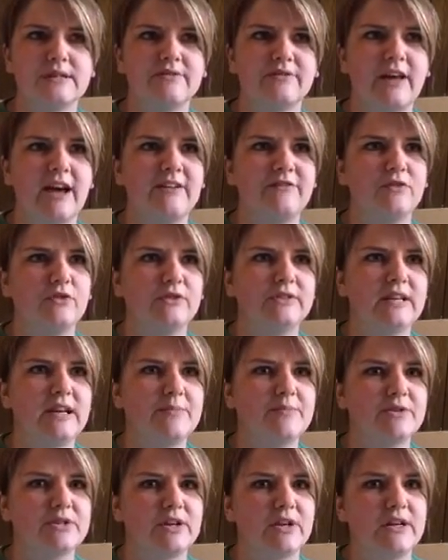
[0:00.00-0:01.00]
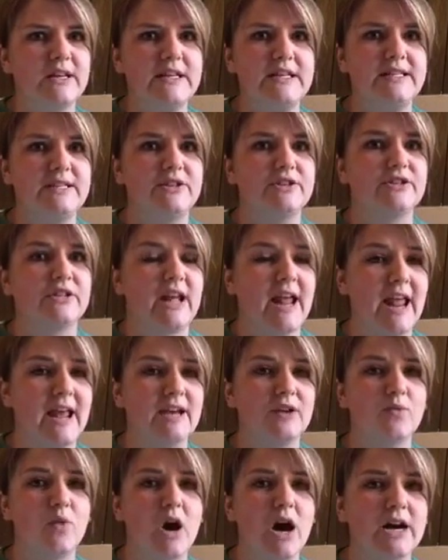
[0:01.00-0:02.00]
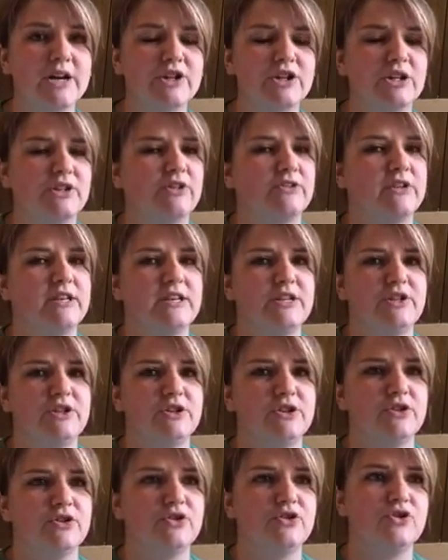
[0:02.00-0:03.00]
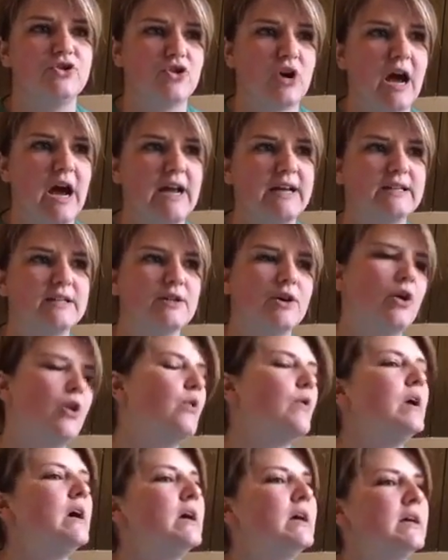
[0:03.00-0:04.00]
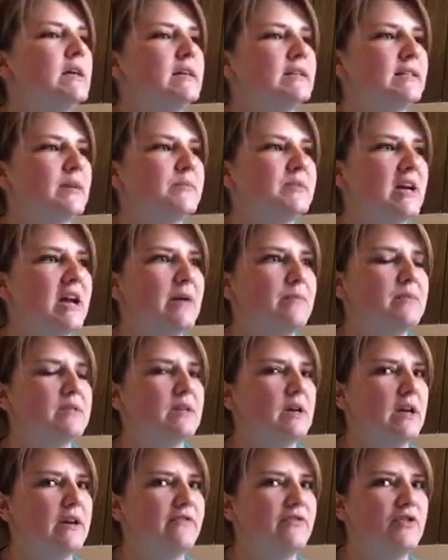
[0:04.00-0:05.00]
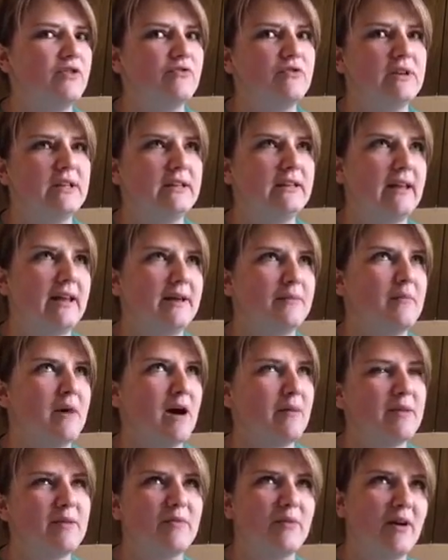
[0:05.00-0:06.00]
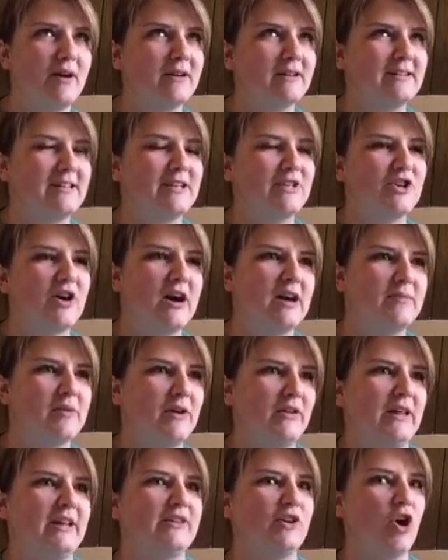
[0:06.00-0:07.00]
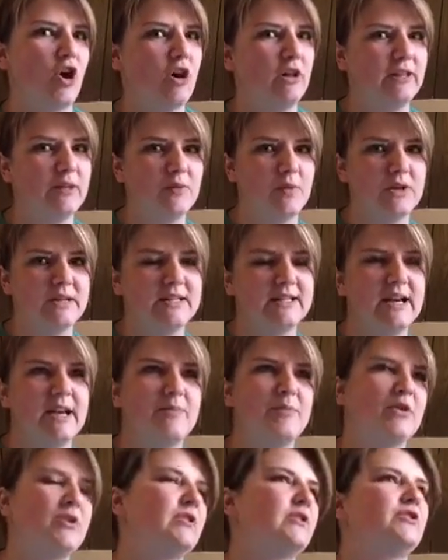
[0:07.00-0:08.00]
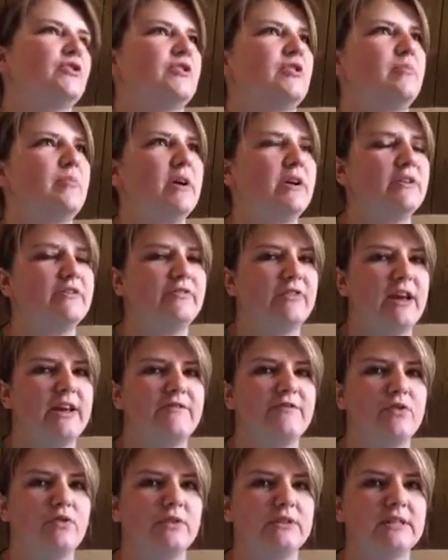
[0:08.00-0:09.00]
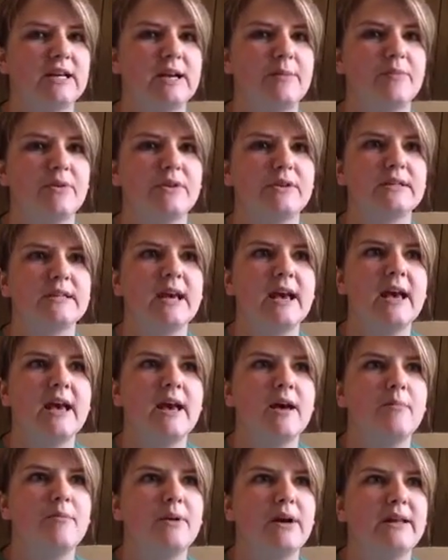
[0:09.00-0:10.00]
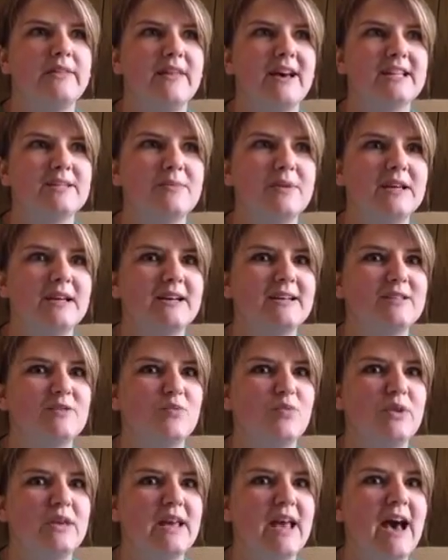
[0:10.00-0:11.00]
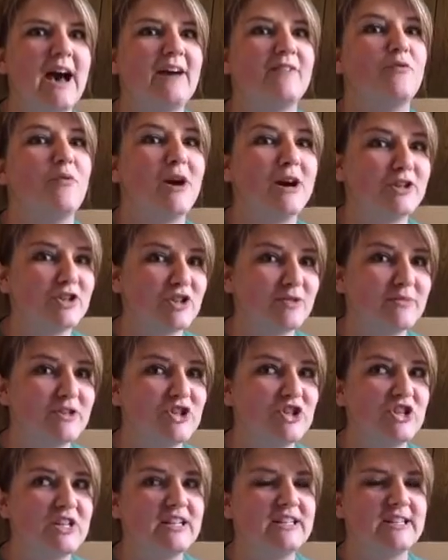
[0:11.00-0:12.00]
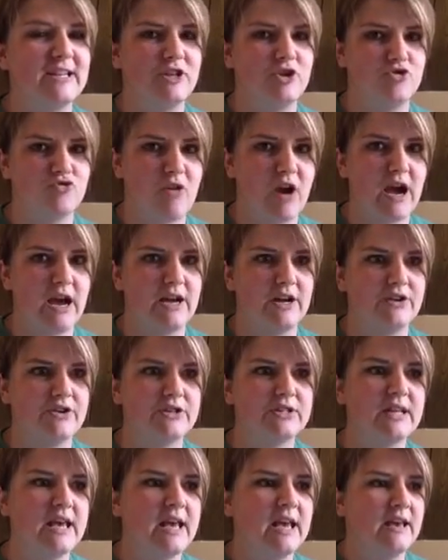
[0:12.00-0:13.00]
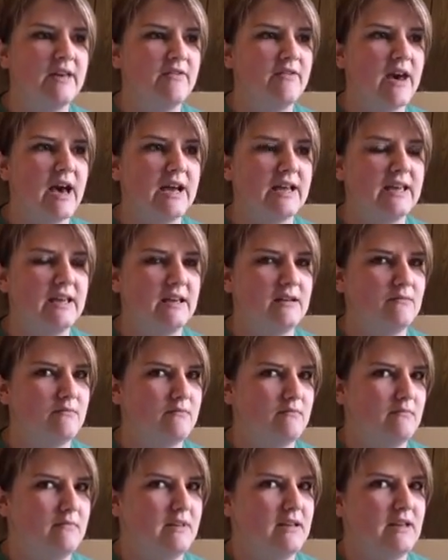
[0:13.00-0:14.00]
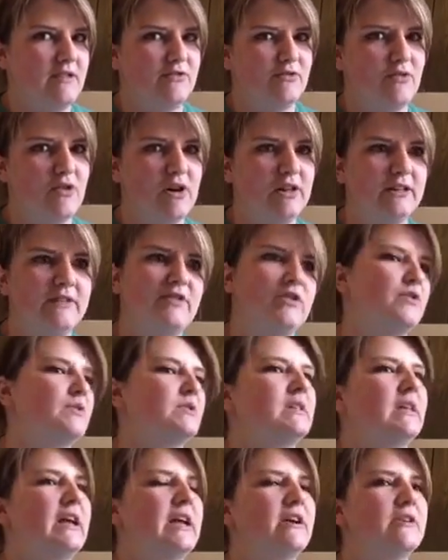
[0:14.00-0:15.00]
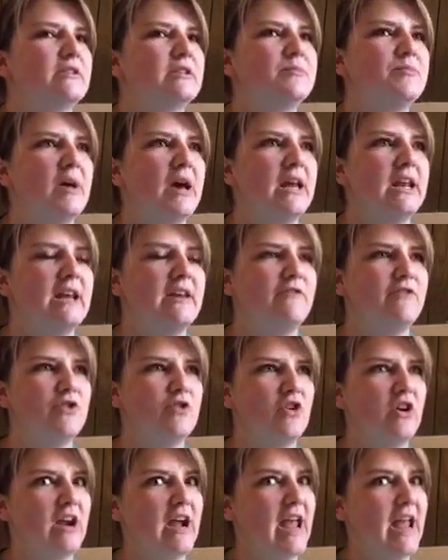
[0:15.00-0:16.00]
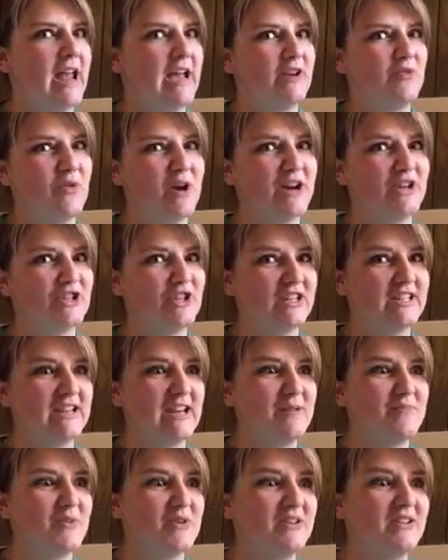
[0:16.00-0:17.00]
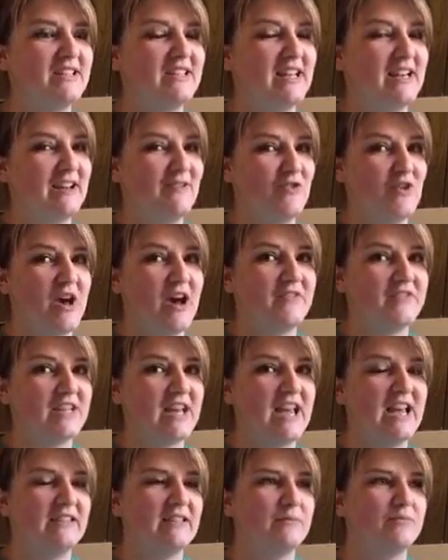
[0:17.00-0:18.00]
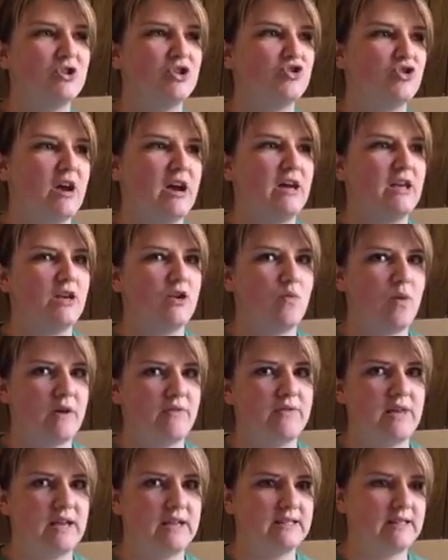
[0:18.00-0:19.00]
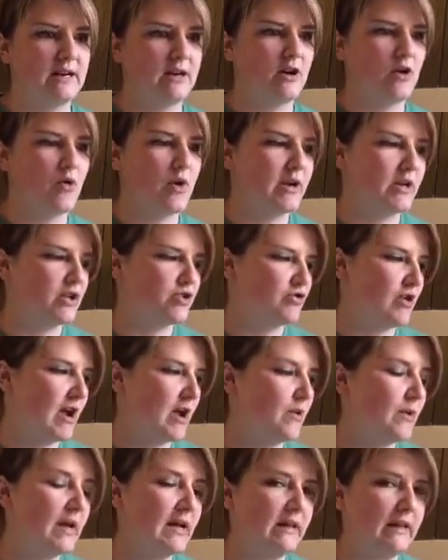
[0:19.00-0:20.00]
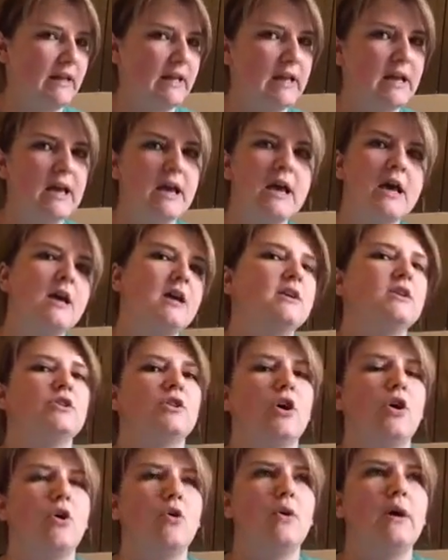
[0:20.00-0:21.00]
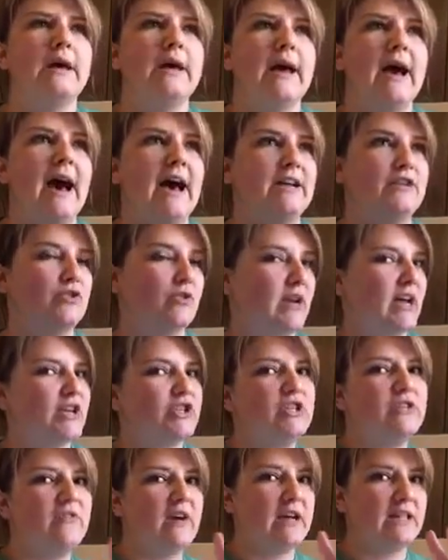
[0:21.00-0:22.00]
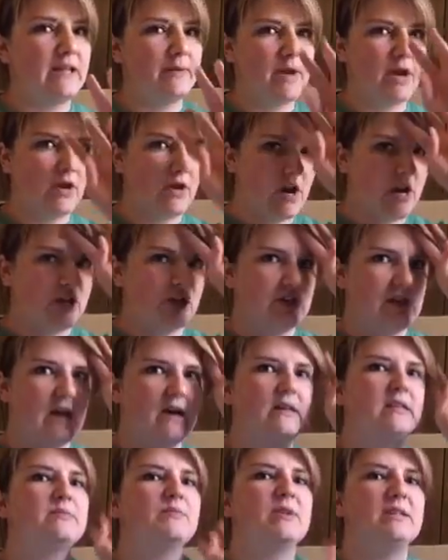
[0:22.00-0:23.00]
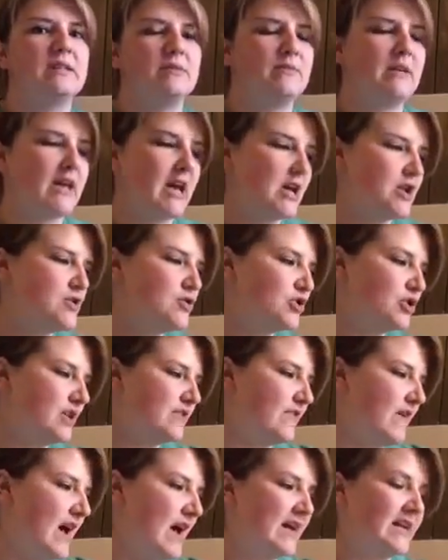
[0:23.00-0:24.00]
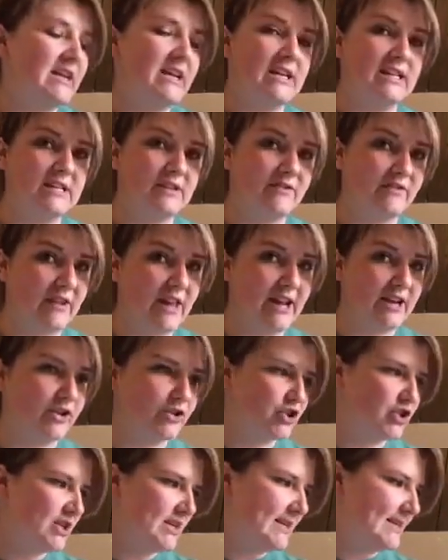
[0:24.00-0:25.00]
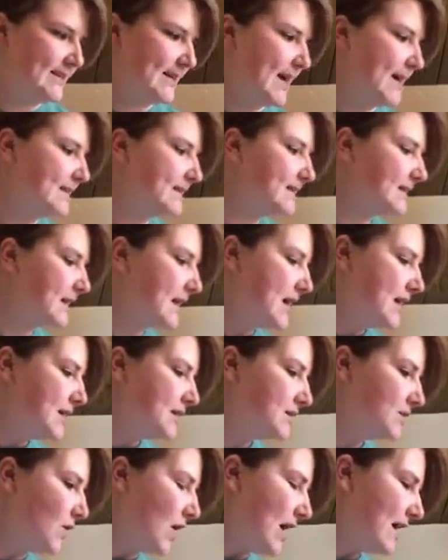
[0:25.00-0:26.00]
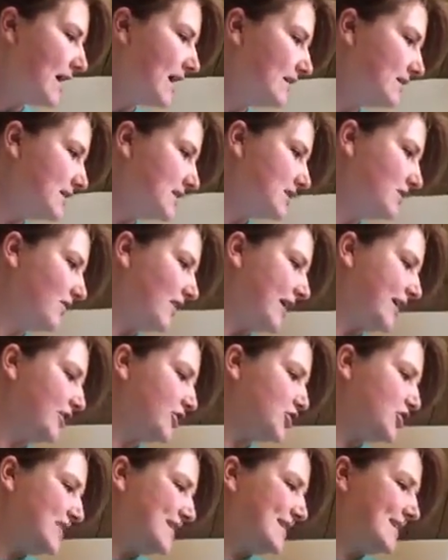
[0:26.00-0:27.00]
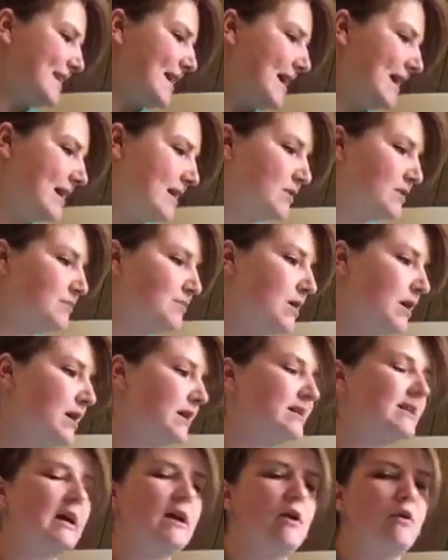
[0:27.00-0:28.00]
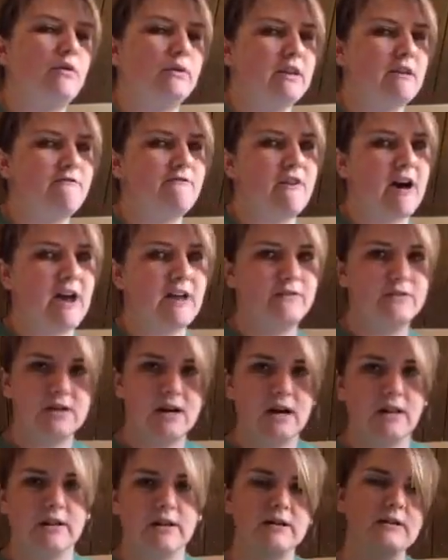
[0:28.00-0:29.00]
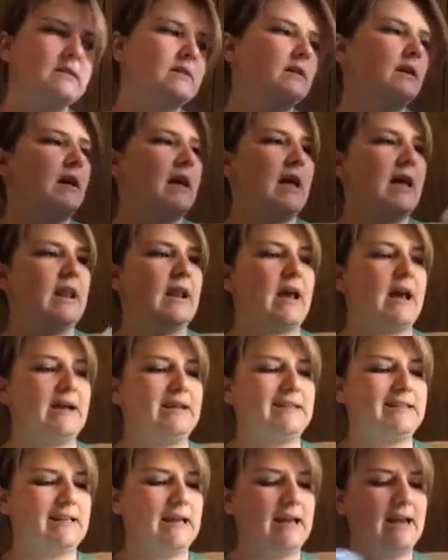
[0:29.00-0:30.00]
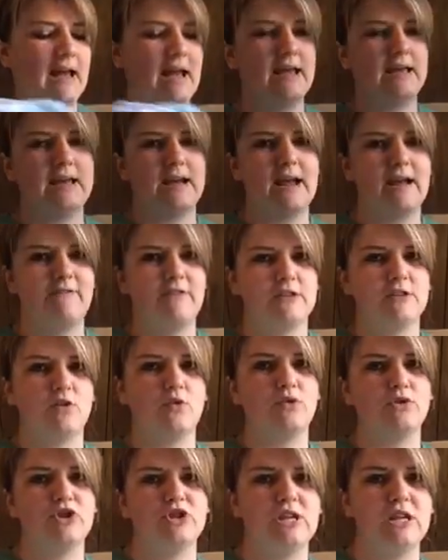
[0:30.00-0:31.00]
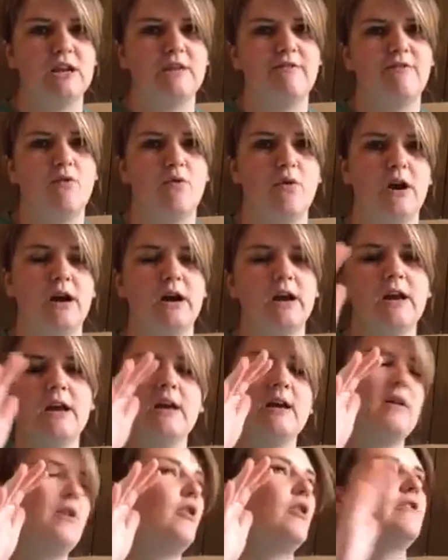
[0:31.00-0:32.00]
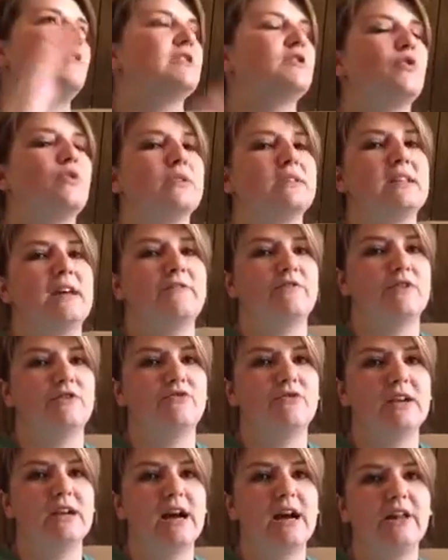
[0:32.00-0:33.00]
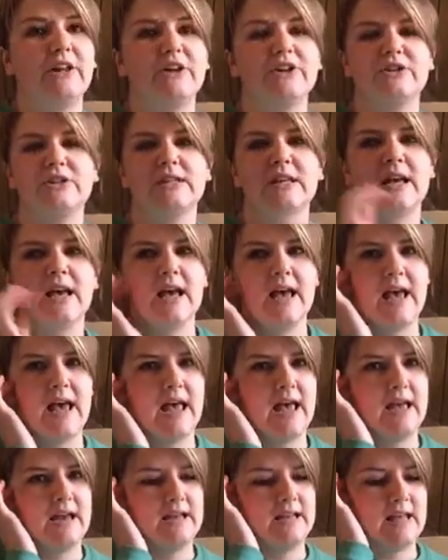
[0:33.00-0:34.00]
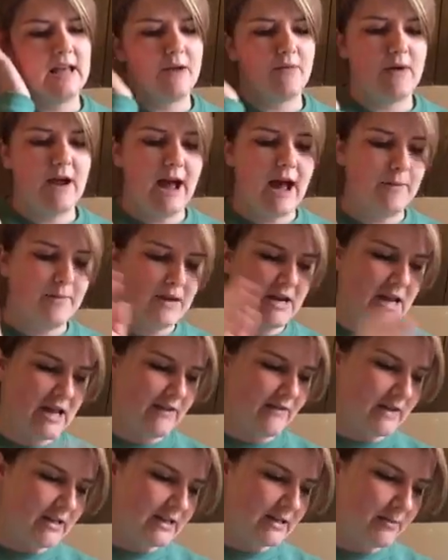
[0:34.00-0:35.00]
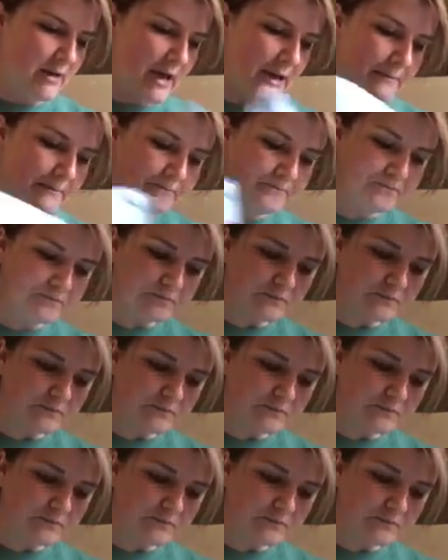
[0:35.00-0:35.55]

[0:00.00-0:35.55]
Flat fold diapers are easier to hand wash and they're easier to dry. So sometimes if you read like mommy vlogs, they talk about like the all-in-one diapers or the butterfly fold diapers, but that's because we have washing machines and dryers that can get through all of those layers. But if you're hand washing diapers and if you have to hang them to dry, you want things that are going to dry quickly. So I don't actually find them at garage sales, but something I usually find is flannel sheet sets. So I got this flannel sheet set. It was marked at only $5, and I said, hey, can I have this whole sheet or this whole set for $3? And they were happy to give it to me.